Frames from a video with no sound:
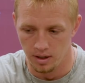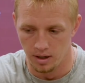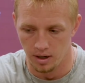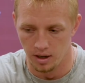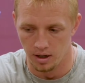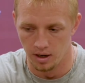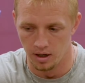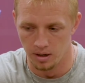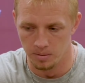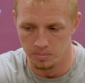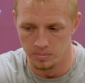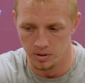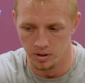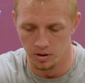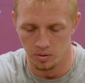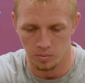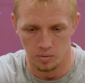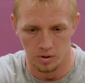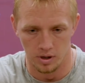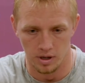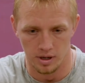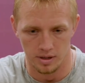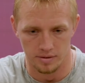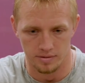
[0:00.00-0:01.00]
You know,
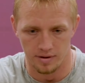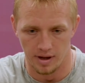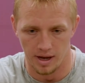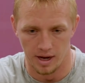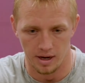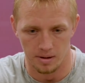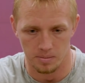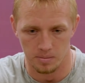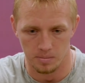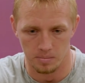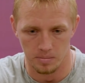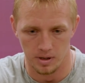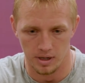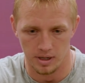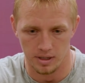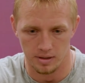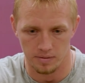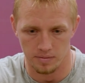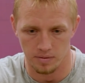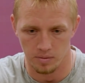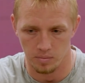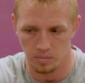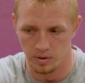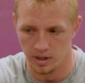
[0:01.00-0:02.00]
we're going to attack him in many
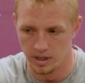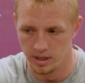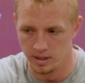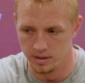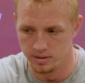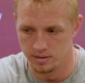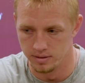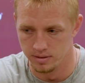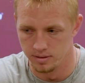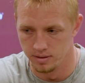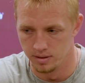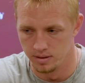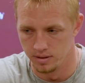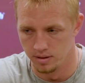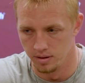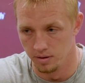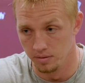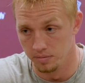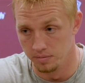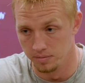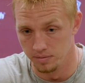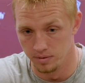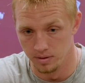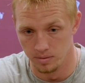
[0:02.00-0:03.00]
different ways and
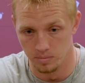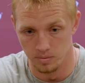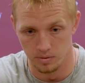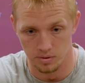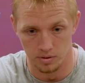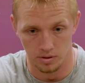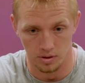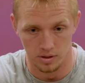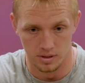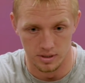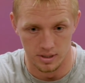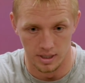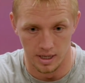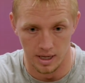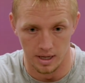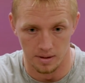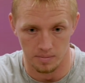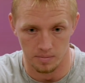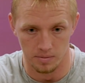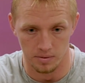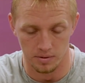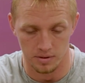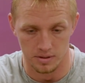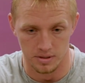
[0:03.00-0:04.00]
hopefully with looks they
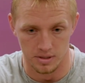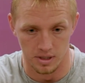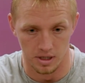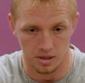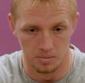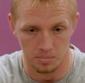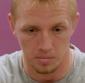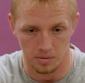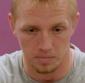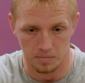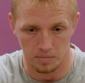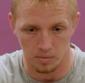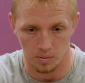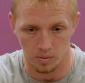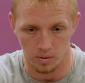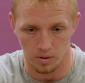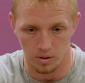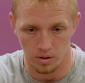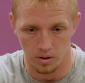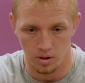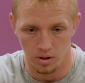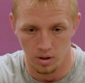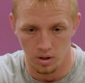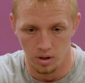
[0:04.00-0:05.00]
hadn't really seen
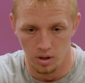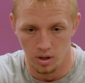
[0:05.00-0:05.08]
before